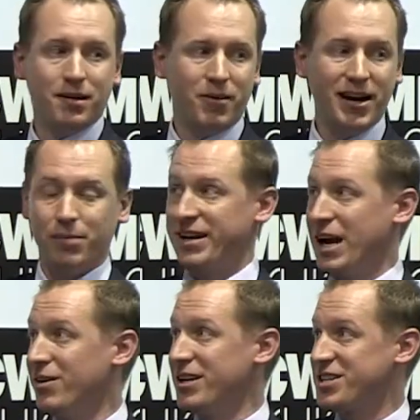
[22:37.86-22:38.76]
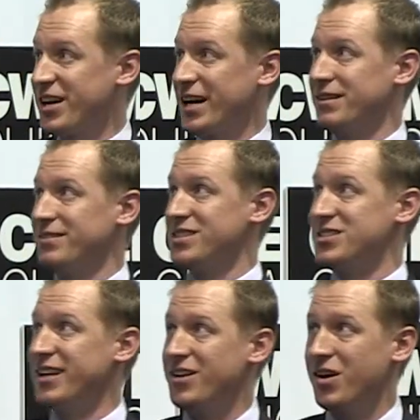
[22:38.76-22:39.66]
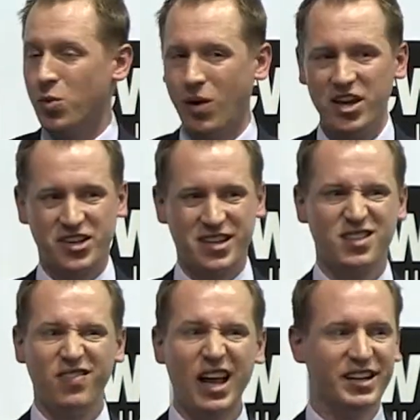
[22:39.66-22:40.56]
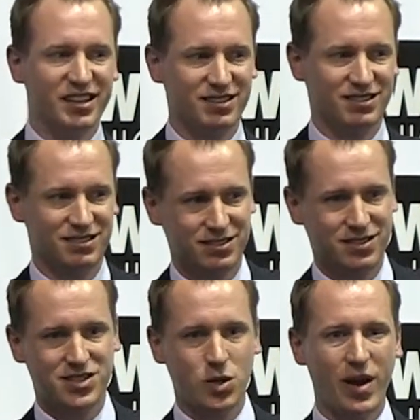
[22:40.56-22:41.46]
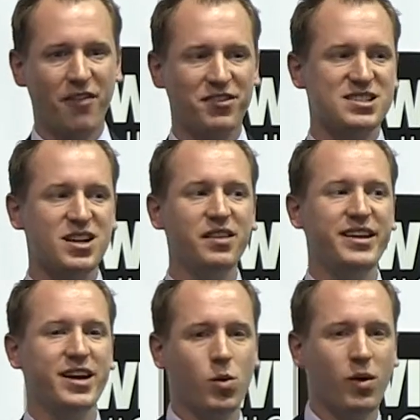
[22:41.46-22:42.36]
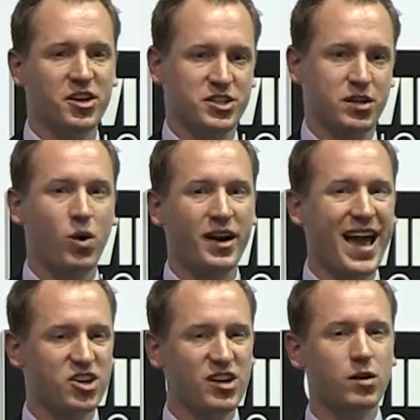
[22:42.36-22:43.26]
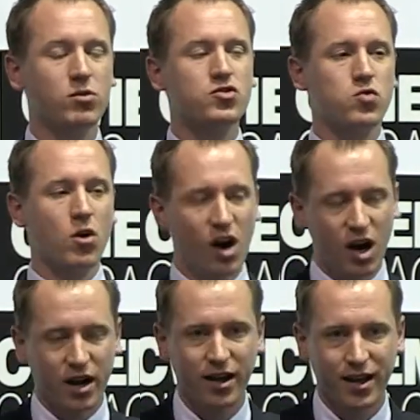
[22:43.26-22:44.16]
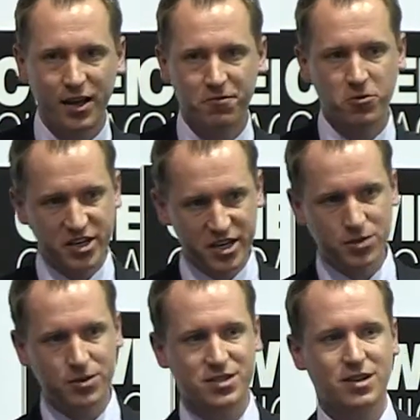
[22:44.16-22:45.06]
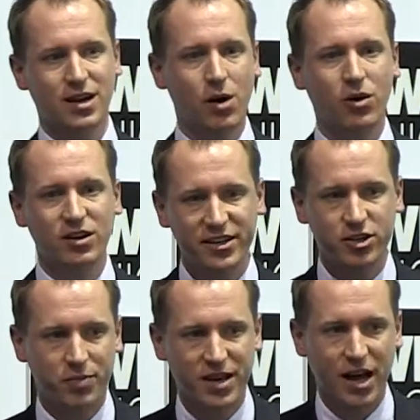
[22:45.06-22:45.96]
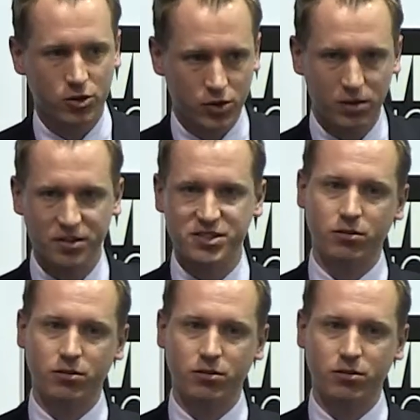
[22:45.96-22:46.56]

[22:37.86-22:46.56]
Well, but now I said this linear equation isn't valid. So we have this nonlinear equation. So what actually goes wrong if we use our linear PI controllers to